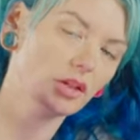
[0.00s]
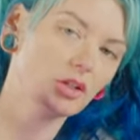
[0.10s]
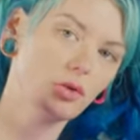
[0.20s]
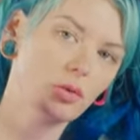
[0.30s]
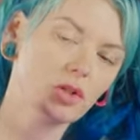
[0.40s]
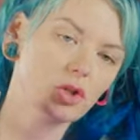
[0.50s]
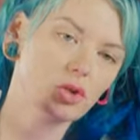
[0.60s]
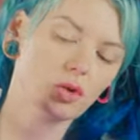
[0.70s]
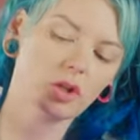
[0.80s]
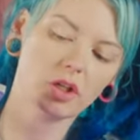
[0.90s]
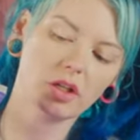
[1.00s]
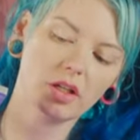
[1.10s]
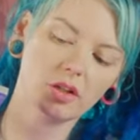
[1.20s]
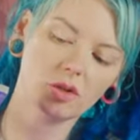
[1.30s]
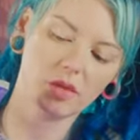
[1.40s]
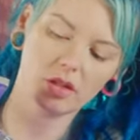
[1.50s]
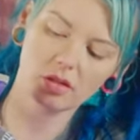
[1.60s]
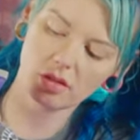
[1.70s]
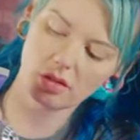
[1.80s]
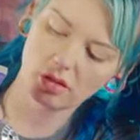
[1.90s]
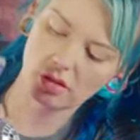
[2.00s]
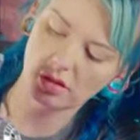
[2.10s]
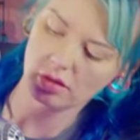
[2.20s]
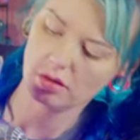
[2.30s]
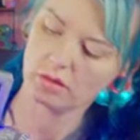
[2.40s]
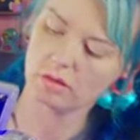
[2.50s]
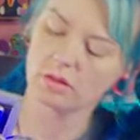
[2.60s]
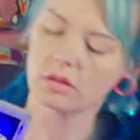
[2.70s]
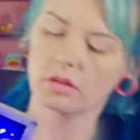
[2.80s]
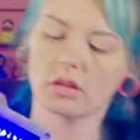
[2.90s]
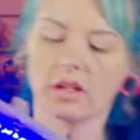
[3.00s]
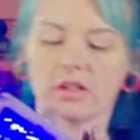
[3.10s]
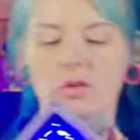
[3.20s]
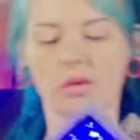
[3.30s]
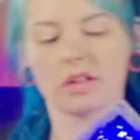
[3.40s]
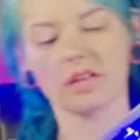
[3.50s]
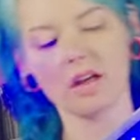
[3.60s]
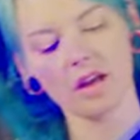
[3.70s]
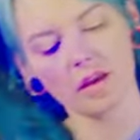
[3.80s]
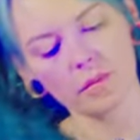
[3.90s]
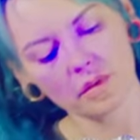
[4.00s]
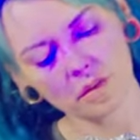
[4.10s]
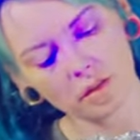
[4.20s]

if I do them in shorter increments, like two at a time,